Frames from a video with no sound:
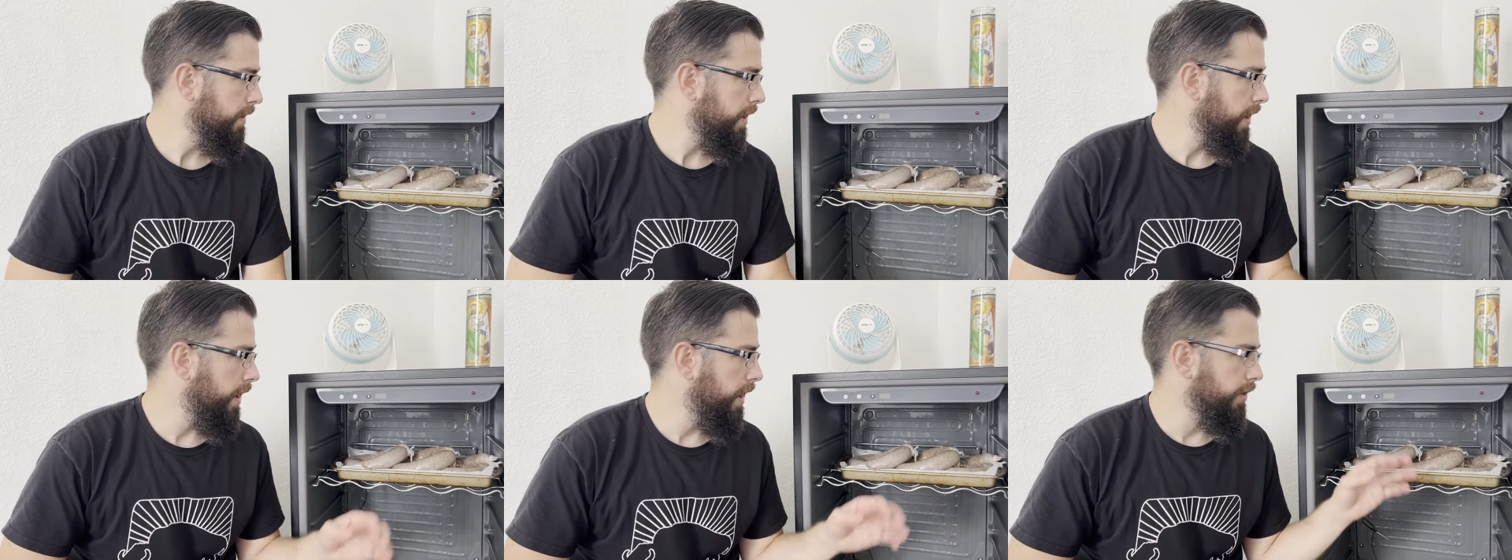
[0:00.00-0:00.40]

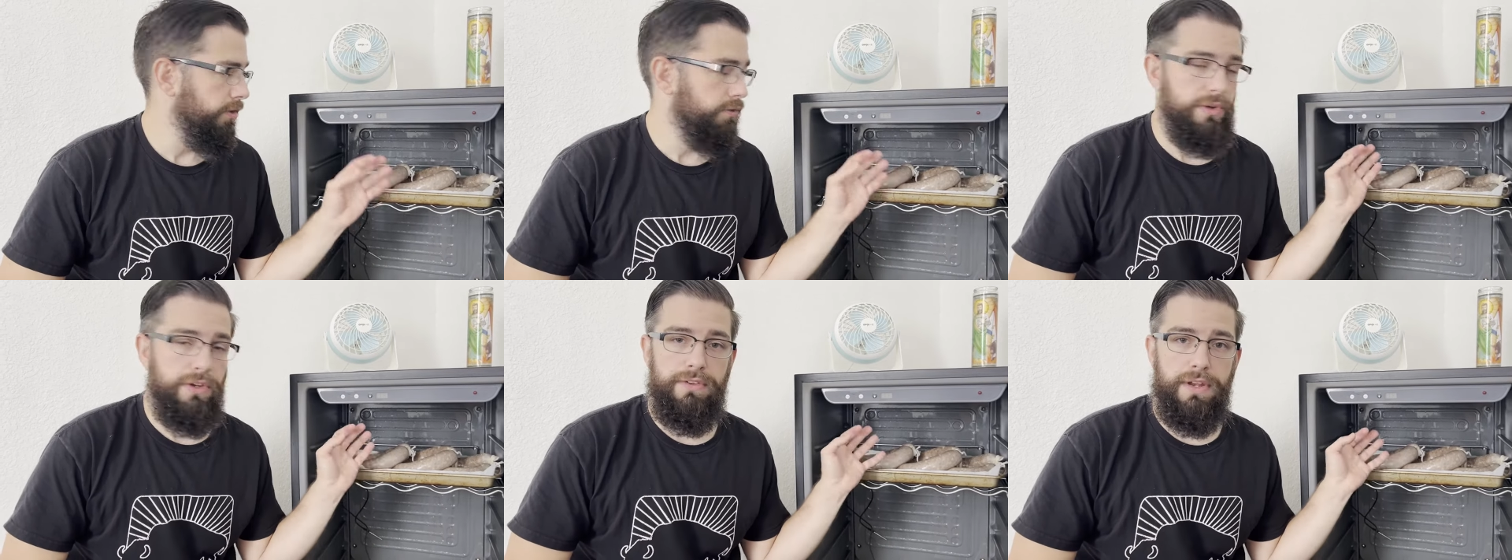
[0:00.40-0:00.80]
Uh, the
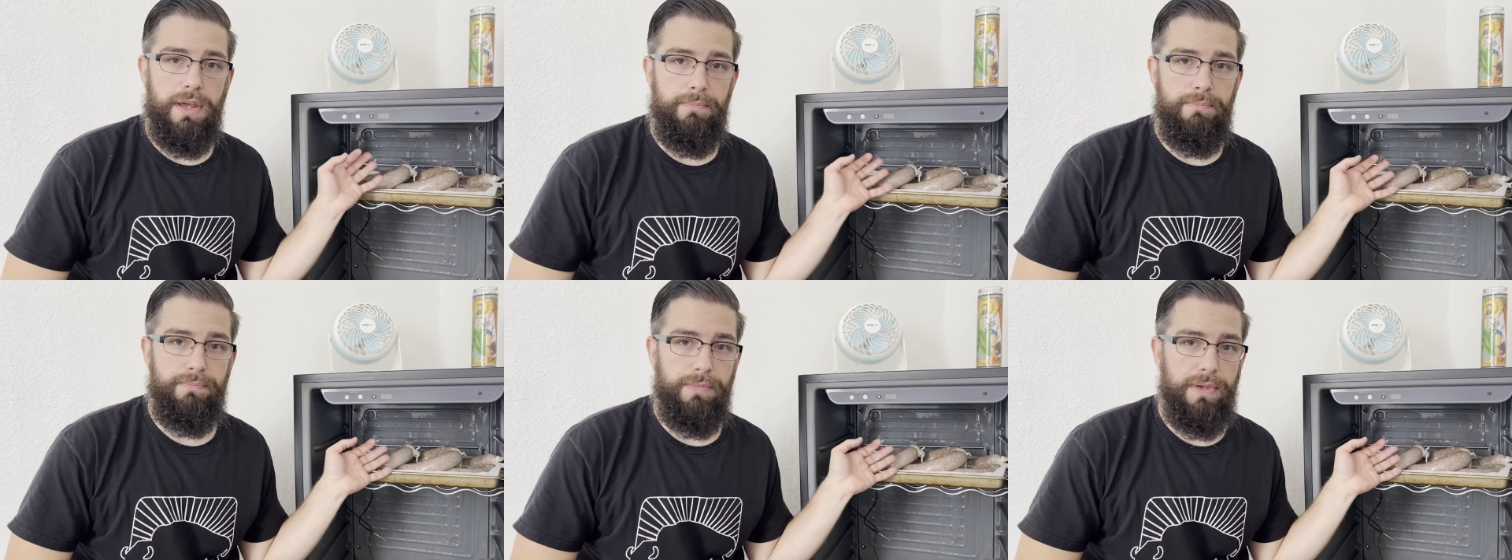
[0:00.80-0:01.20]
reason I
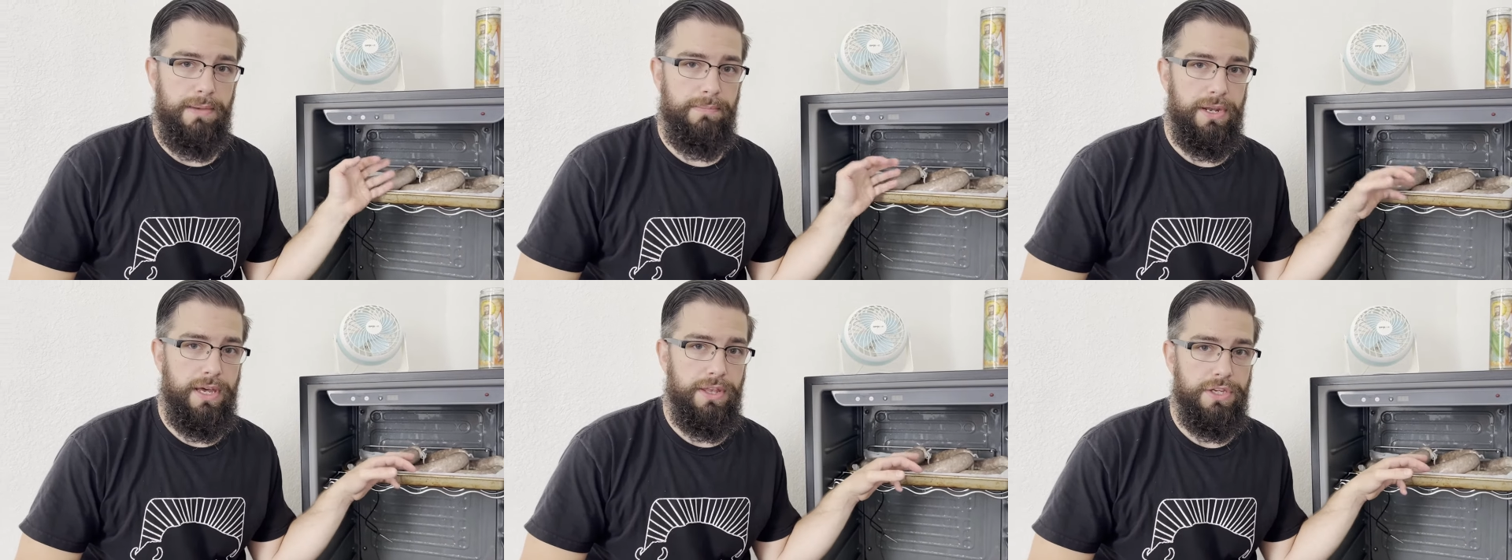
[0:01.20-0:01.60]

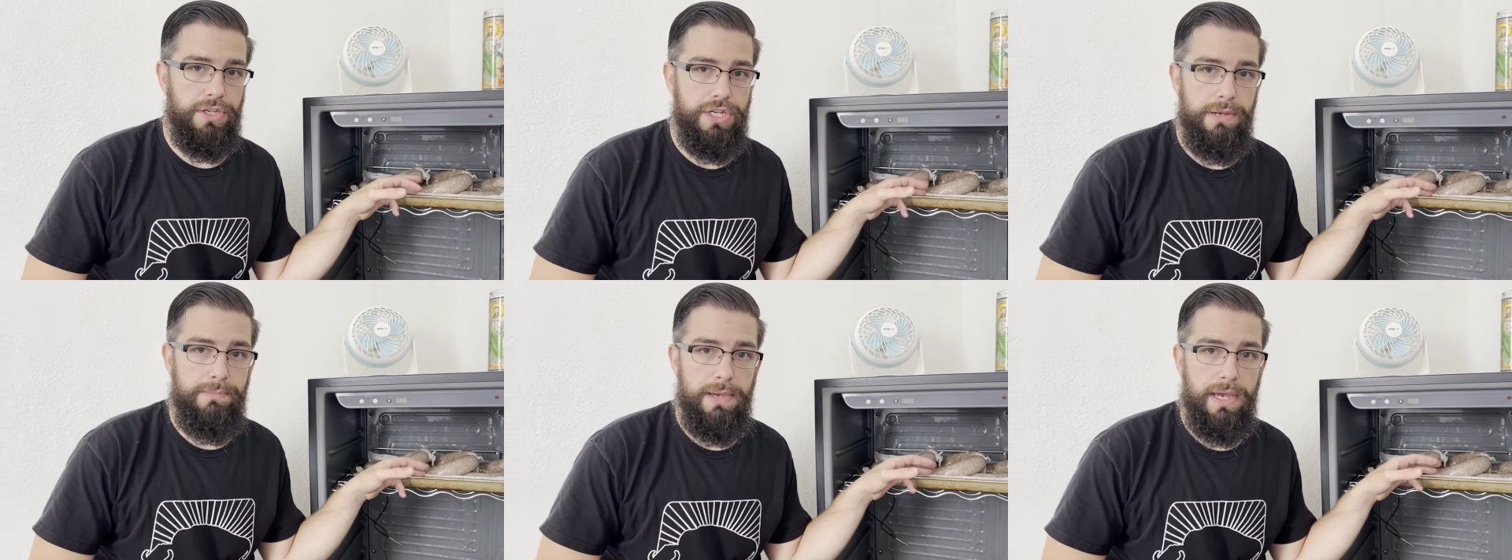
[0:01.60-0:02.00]
keep it on the
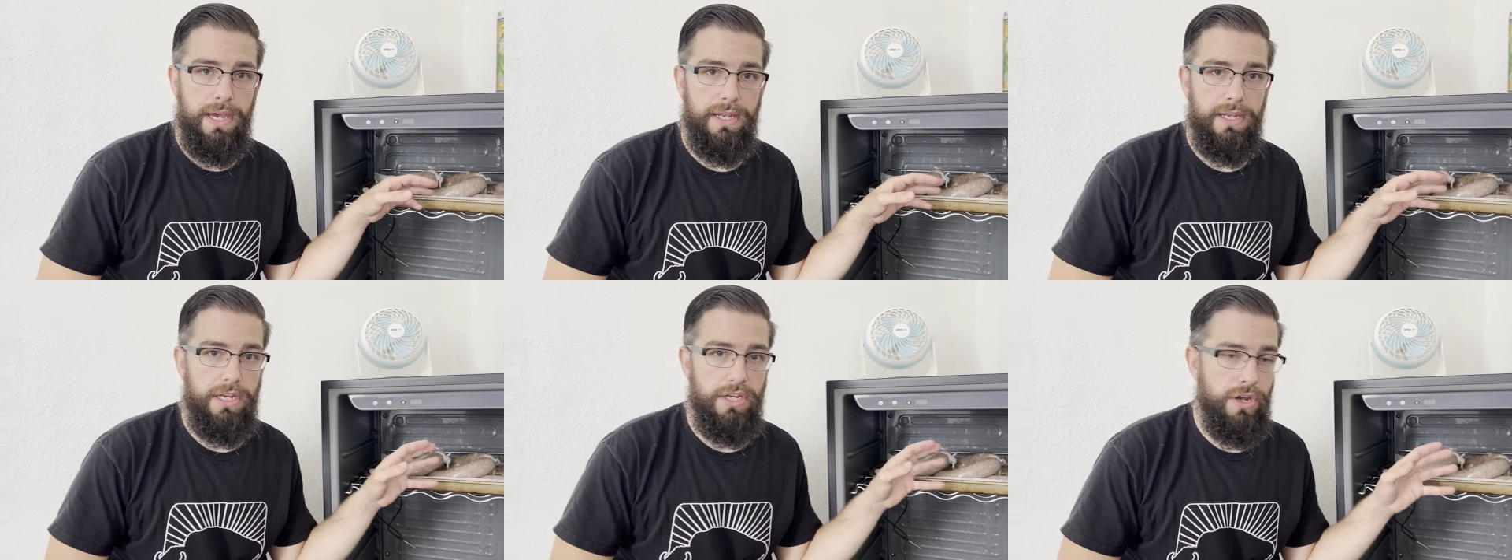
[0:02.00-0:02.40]
sheet
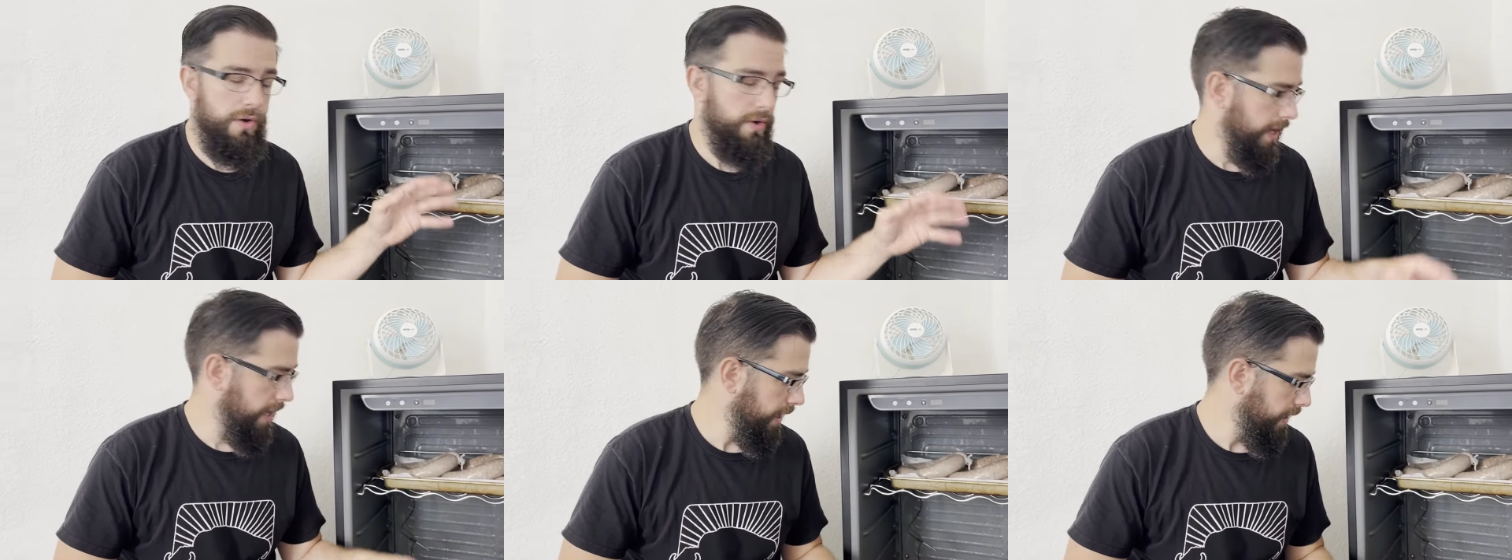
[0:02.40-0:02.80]
pan and
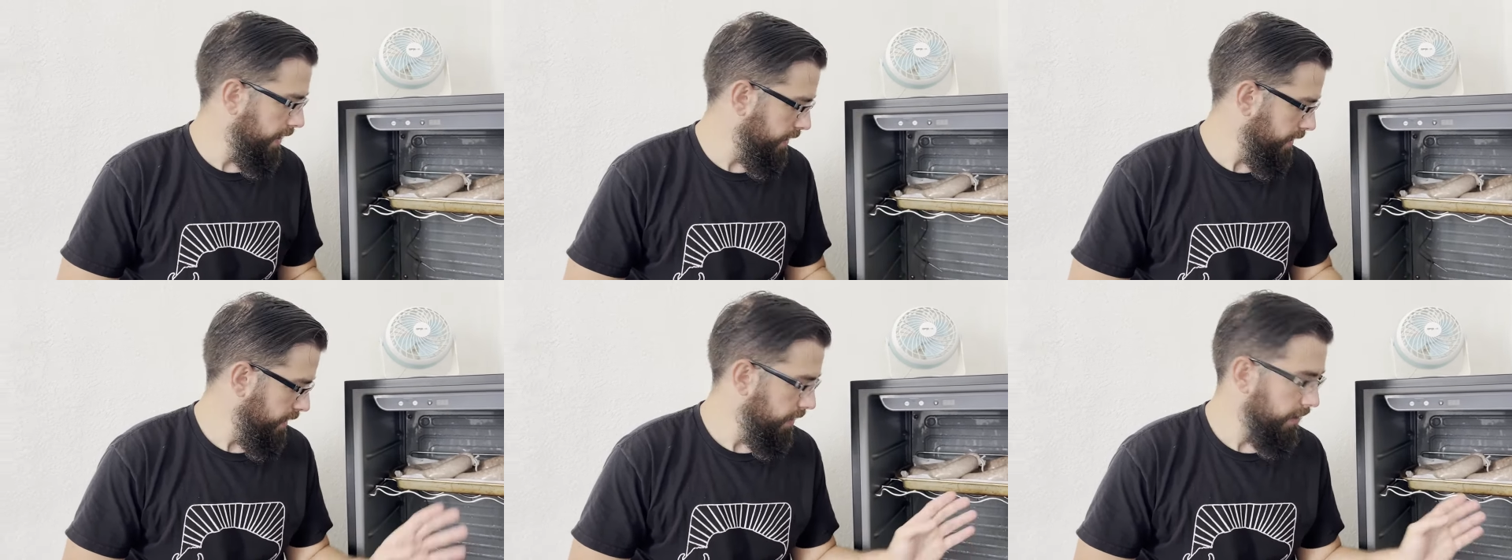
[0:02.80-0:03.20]
don't hang
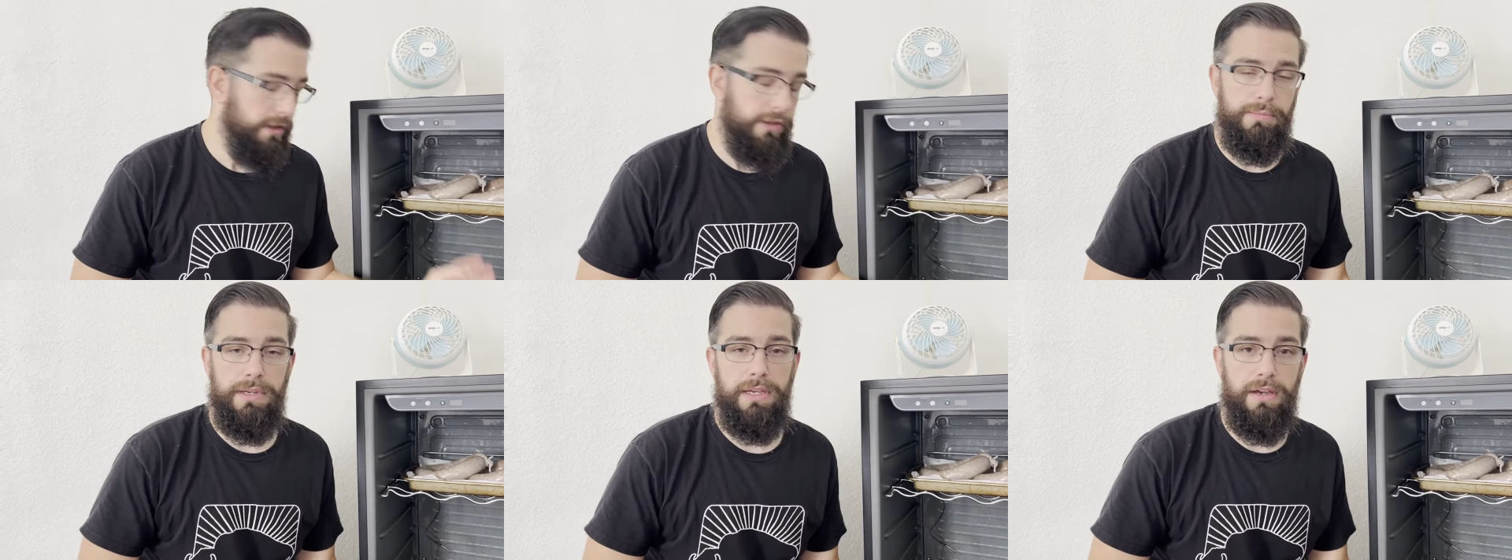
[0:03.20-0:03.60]
it
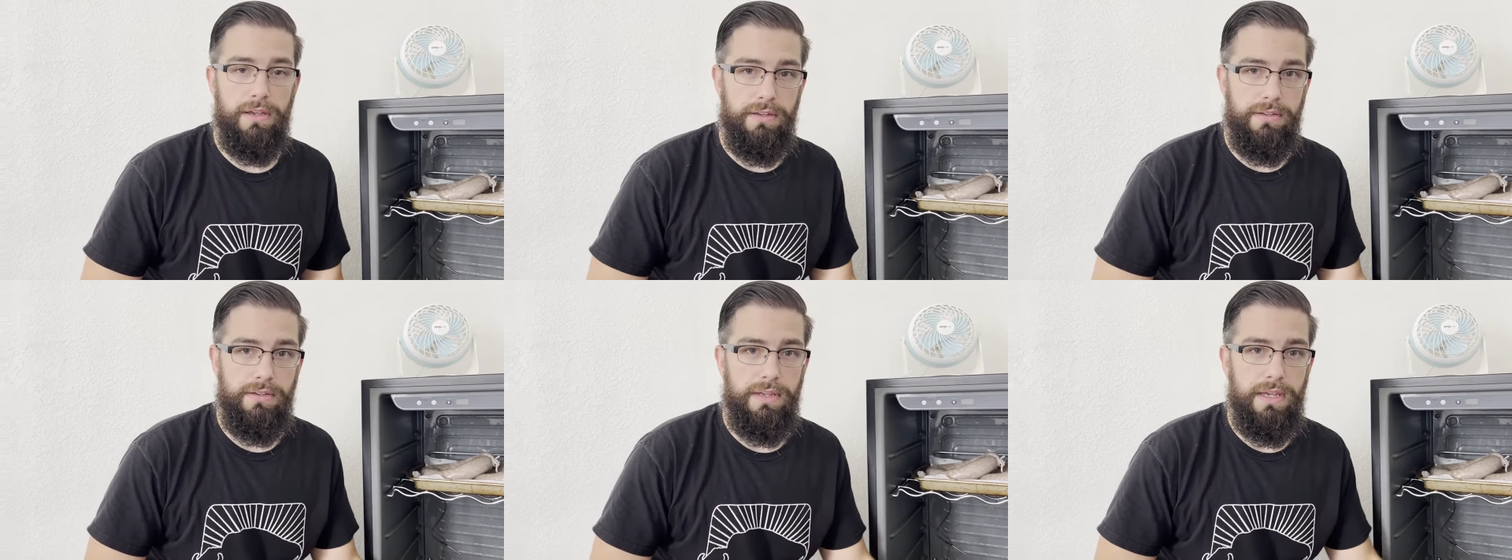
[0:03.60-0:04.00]
is
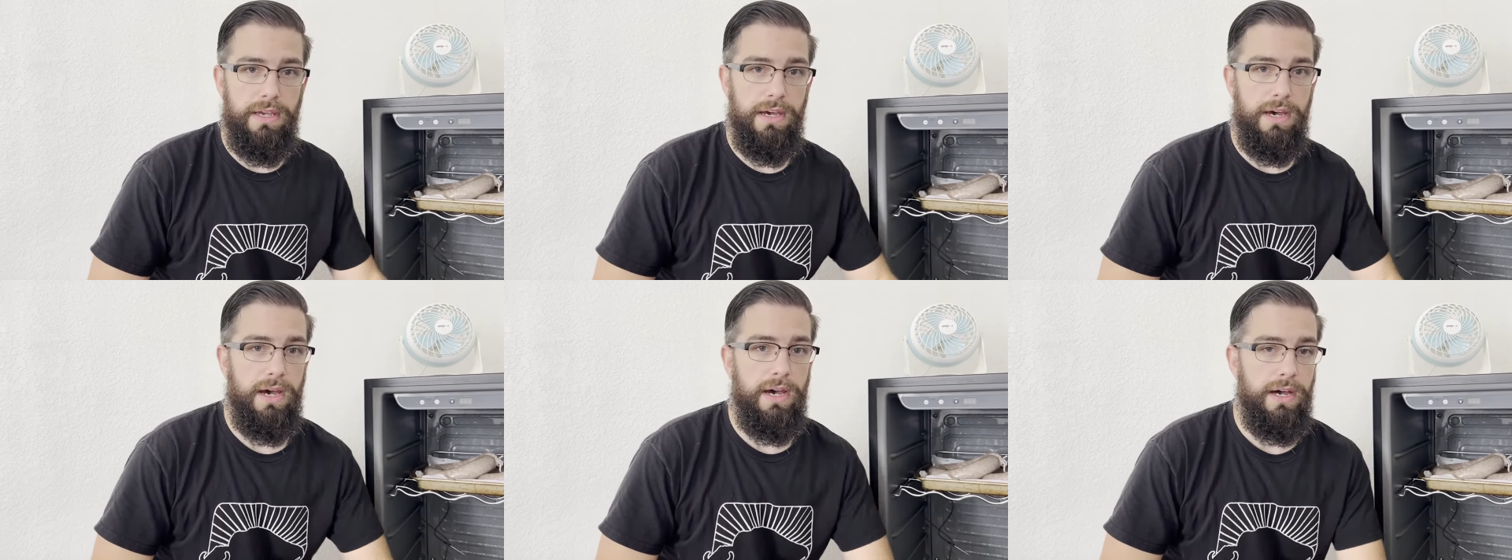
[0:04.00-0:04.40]
because
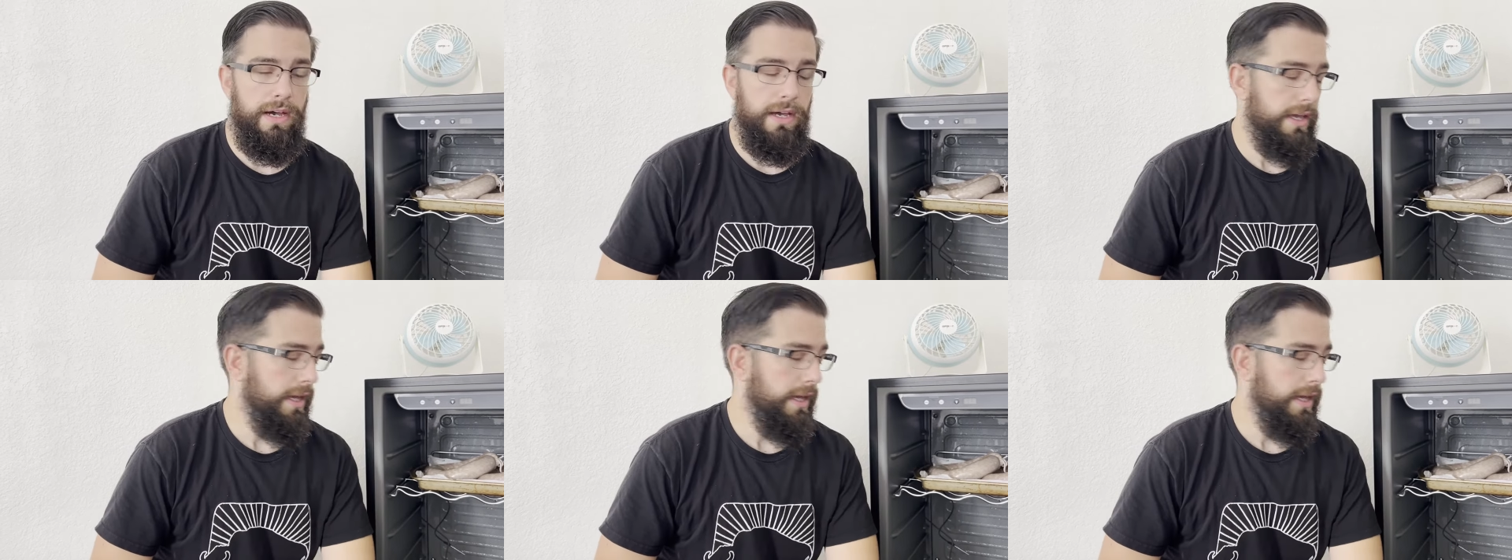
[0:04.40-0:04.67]
uh,